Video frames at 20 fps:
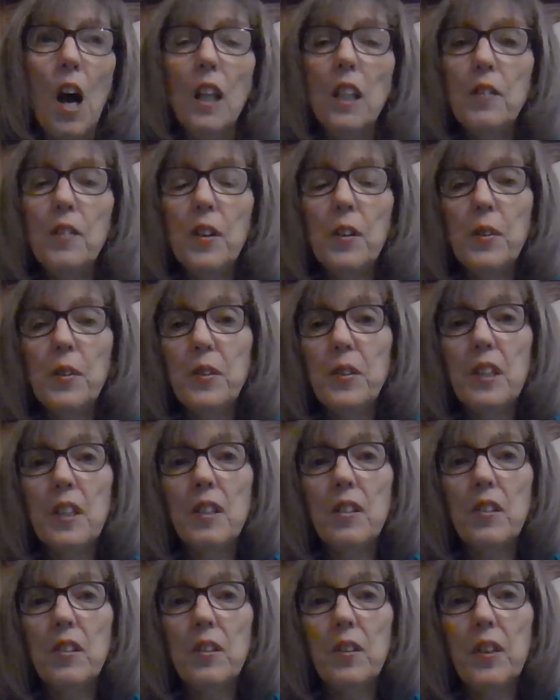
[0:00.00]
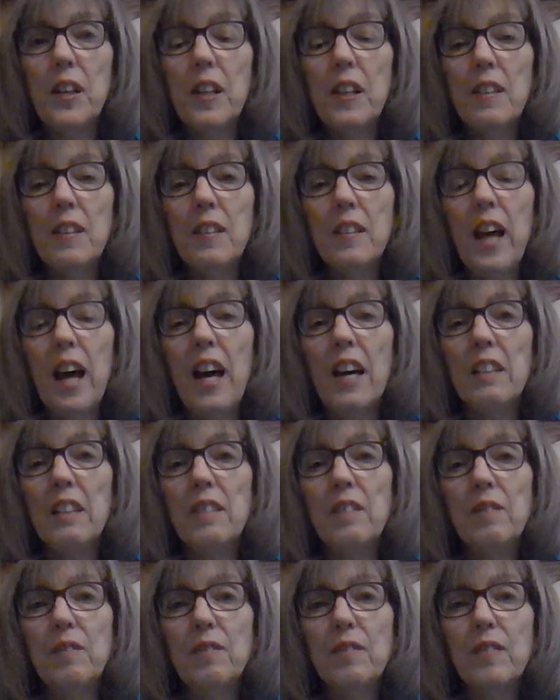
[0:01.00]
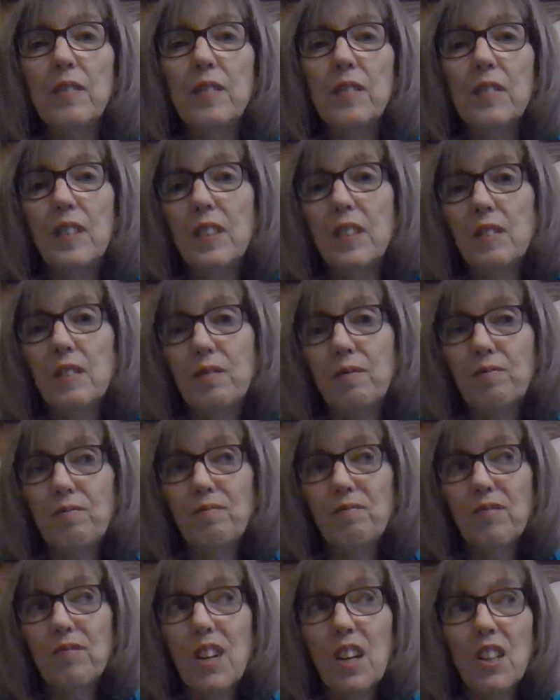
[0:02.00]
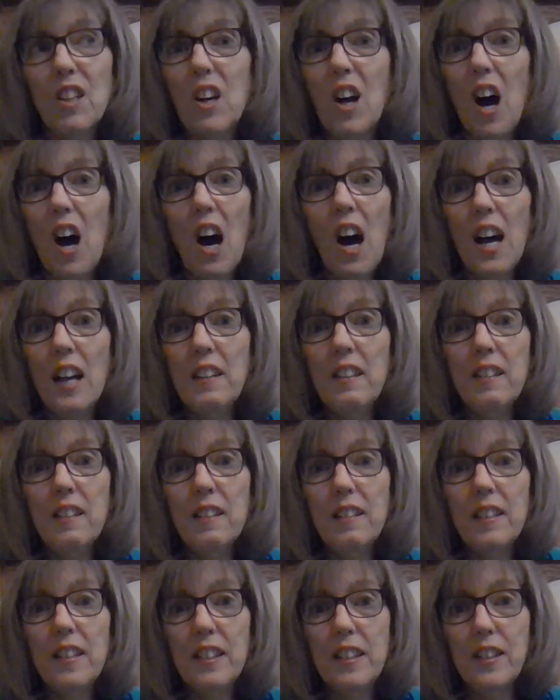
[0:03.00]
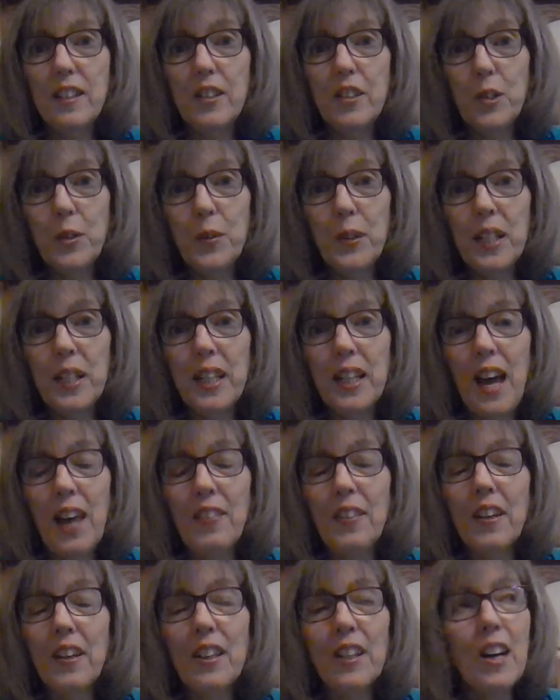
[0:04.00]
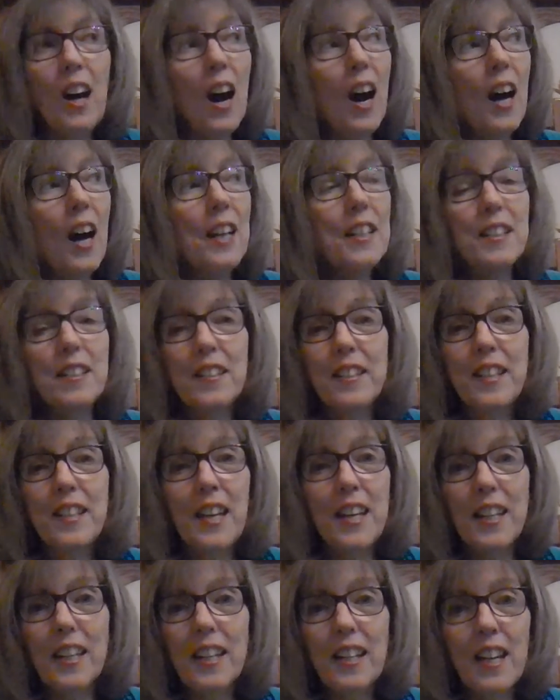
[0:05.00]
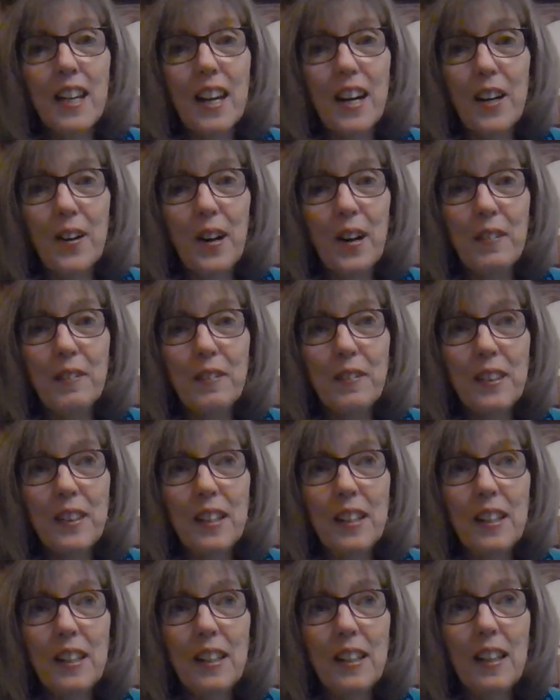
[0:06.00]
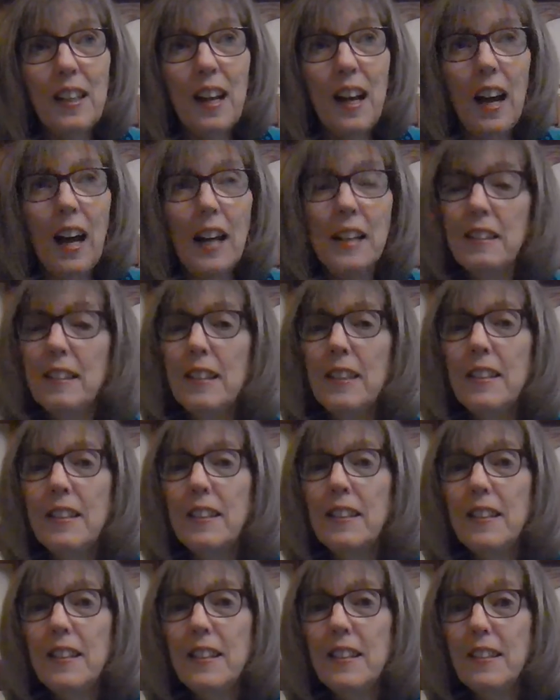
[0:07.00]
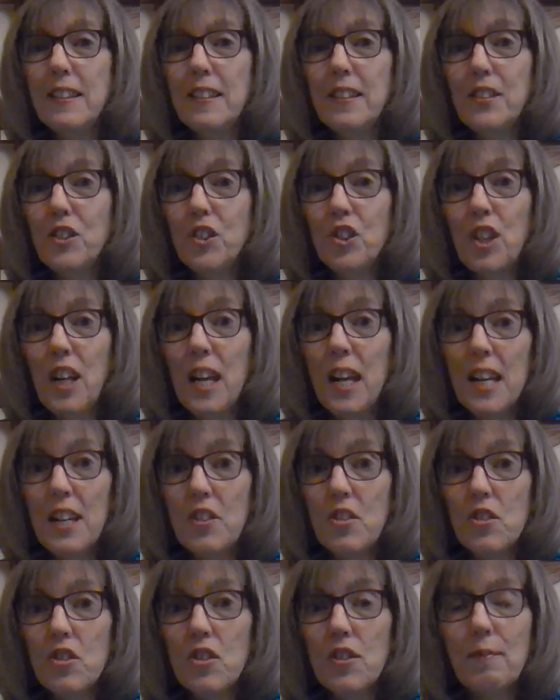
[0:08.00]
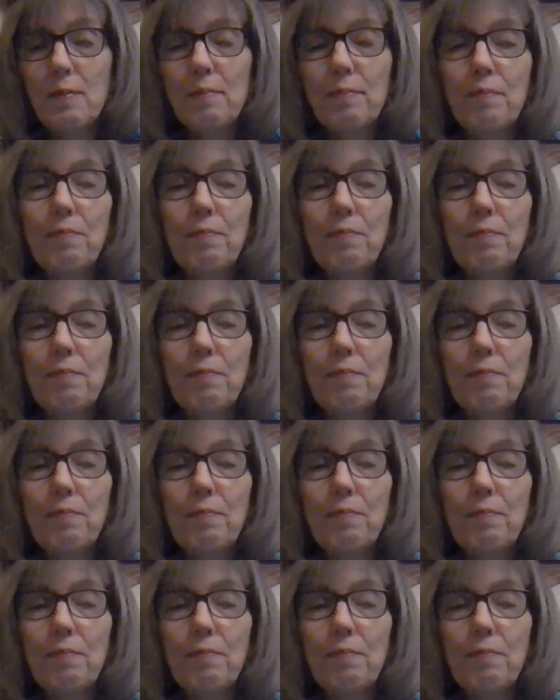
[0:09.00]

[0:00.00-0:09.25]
All of those things are things that God is doing and that God is taking care of. I see the seasons change.